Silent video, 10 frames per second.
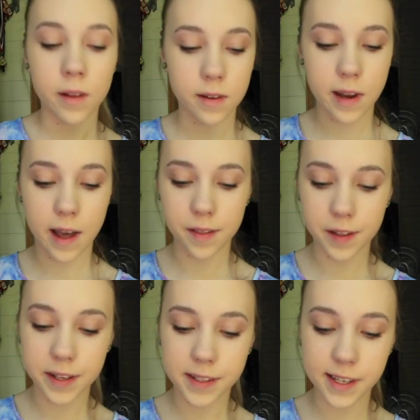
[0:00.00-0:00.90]
Now
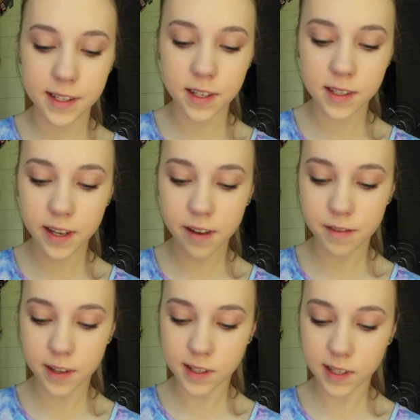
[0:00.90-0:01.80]
the consistency of
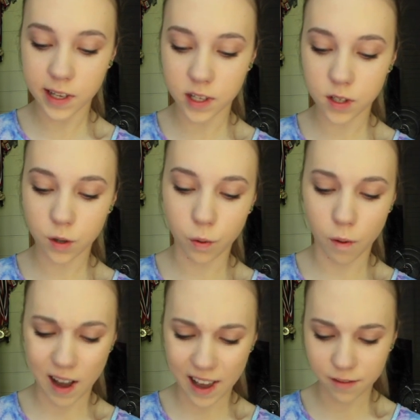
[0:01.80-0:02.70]
this is
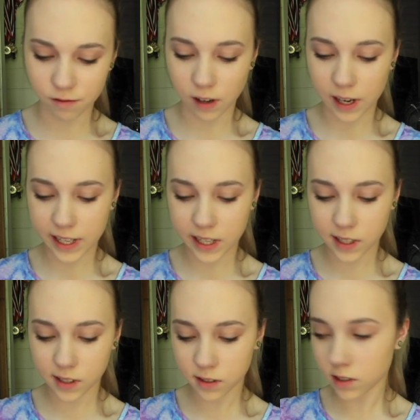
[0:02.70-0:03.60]
quite
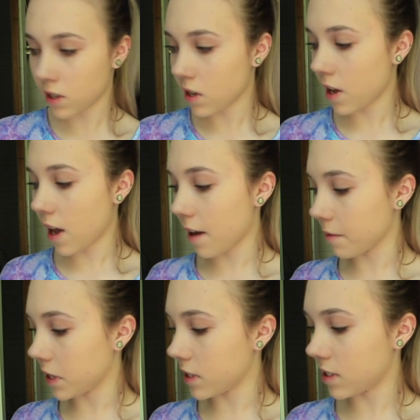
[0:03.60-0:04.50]
runny.
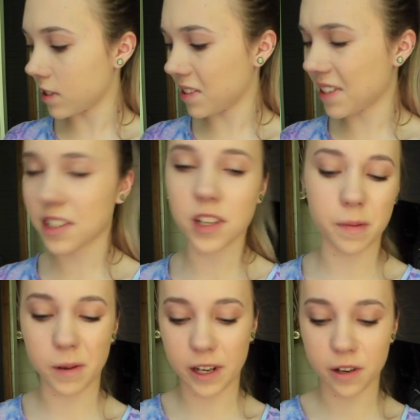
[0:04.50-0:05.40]
It's actually
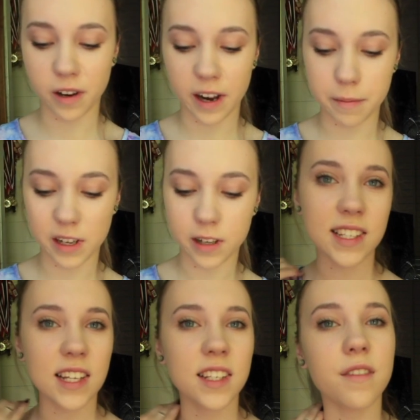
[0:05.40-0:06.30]
pretty creamy. It
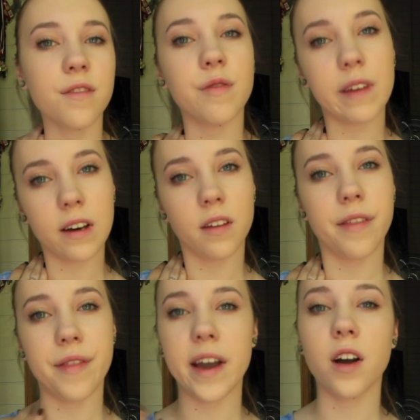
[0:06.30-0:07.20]
doesn't feel
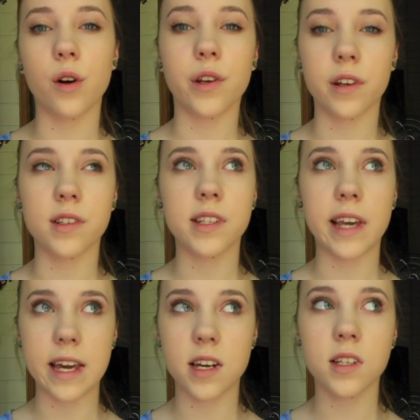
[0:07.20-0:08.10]
thick on your
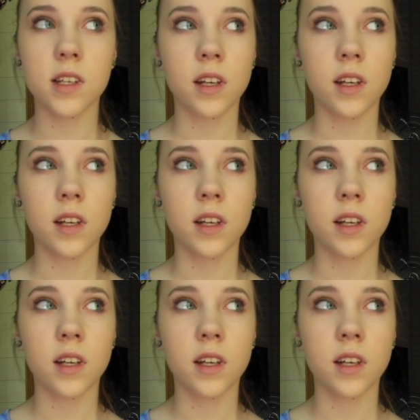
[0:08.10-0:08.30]
skin.